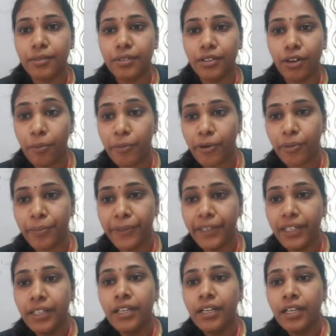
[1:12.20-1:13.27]
not proper,
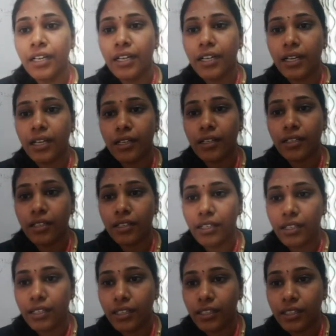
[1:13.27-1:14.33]
and
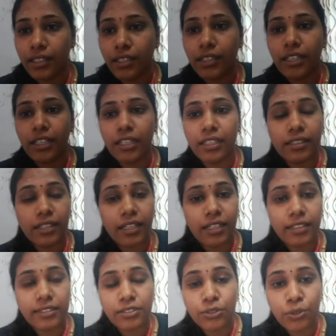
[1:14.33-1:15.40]

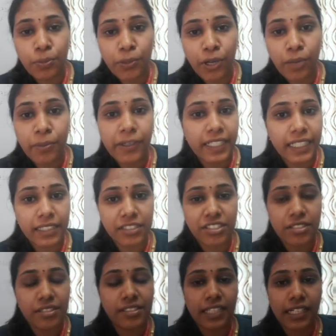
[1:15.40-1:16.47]
there is no proper
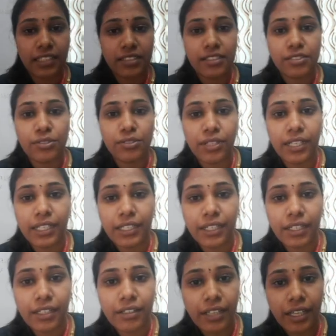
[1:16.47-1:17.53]
retention strategy, so that
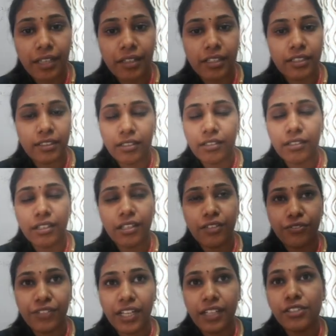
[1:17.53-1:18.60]

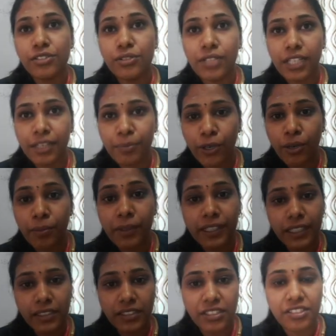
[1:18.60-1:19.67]
if there is only proper
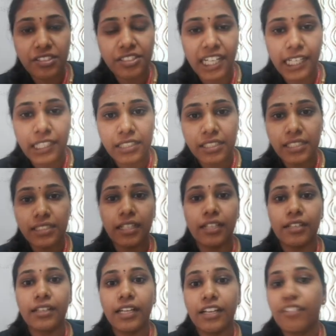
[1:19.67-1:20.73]
retention strategies,
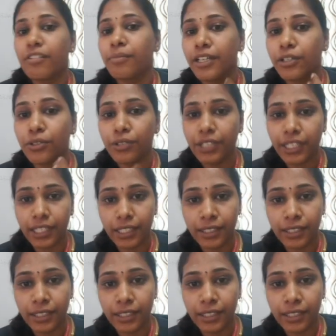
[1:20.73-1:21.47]
there will be a good